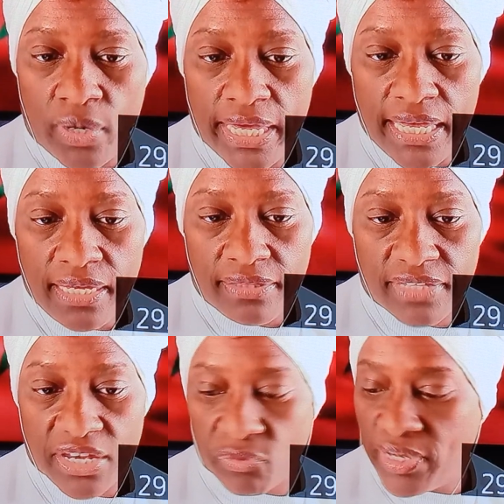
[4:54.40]
We,
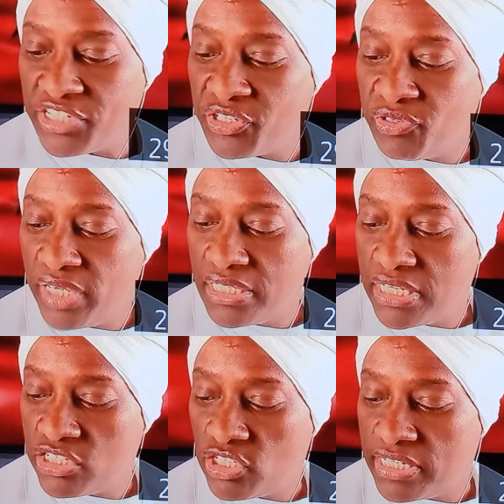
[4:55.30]
the original
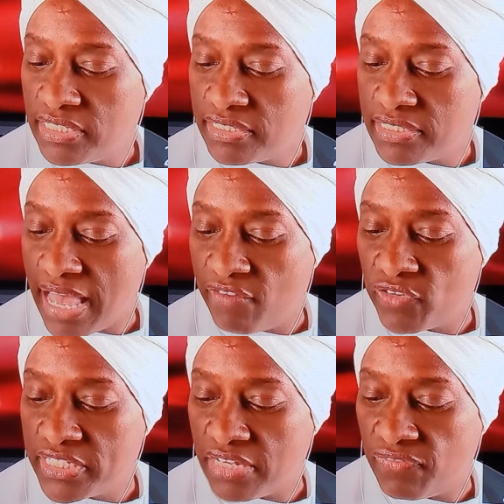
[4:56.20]
indigenous
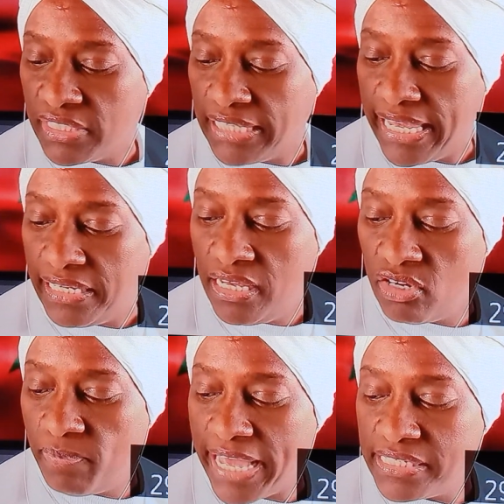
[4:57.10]
sovereigns of the land,
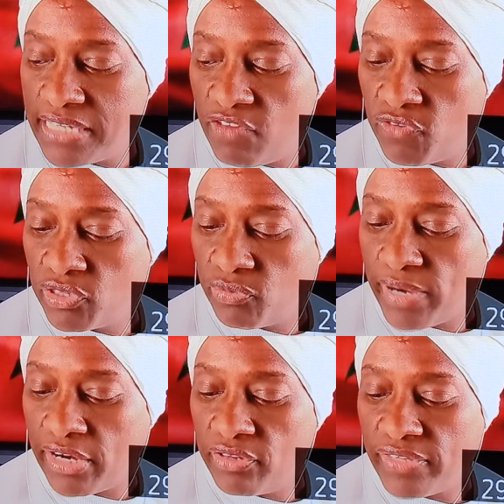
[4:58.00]
hereby state for the
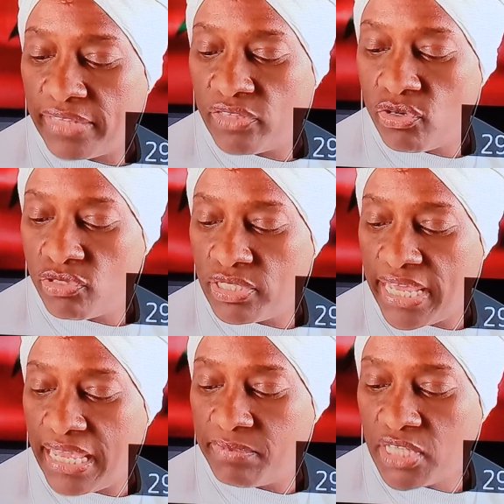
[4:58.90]
record that those
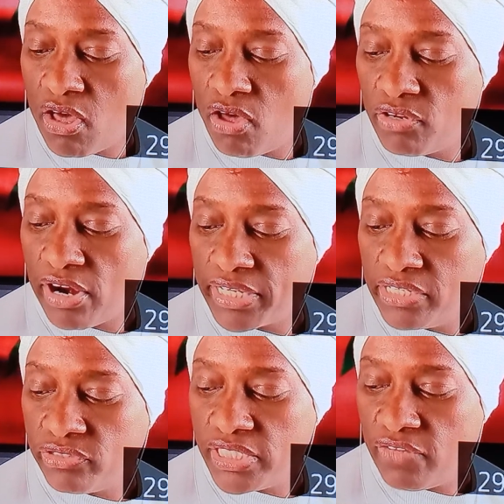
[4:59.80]
names called are
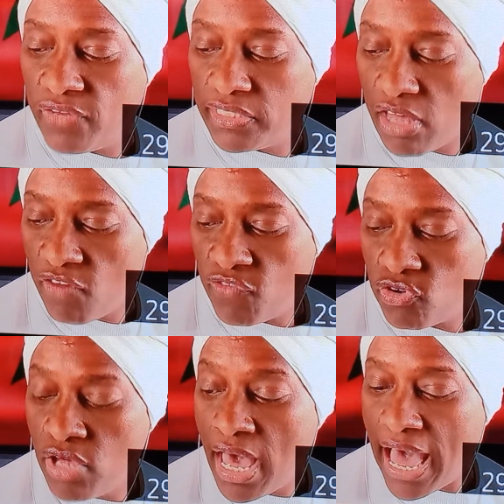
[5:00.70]
guilty of
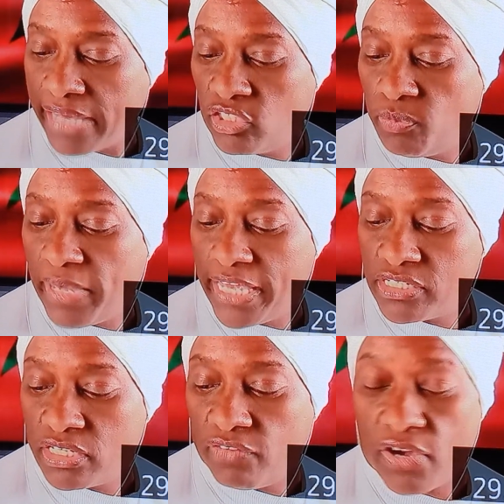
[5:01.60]
unlawful
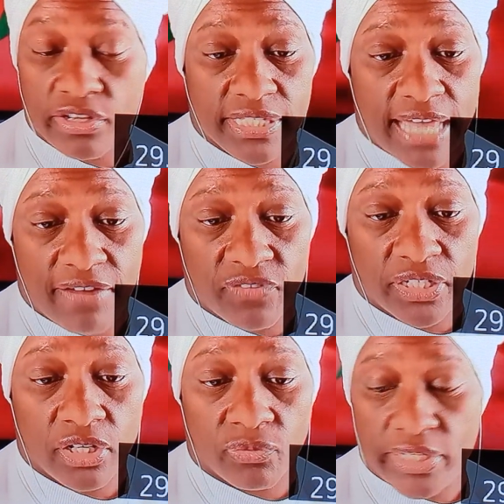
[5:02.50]
occupation of our
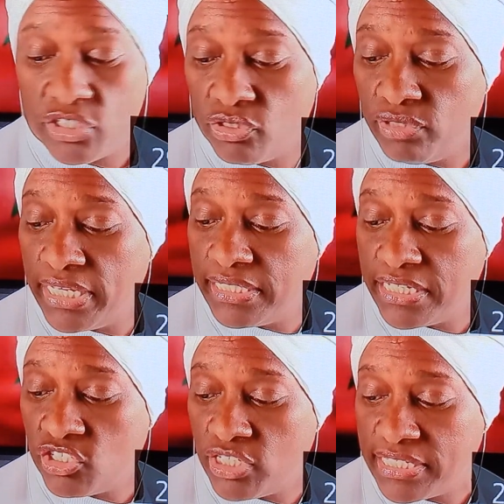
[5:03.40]
sovereign original
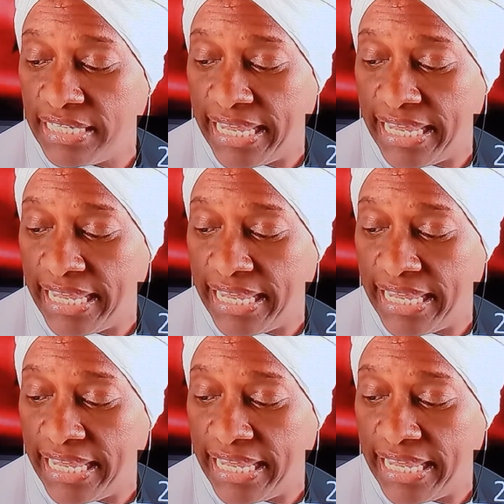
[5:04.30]
indigenous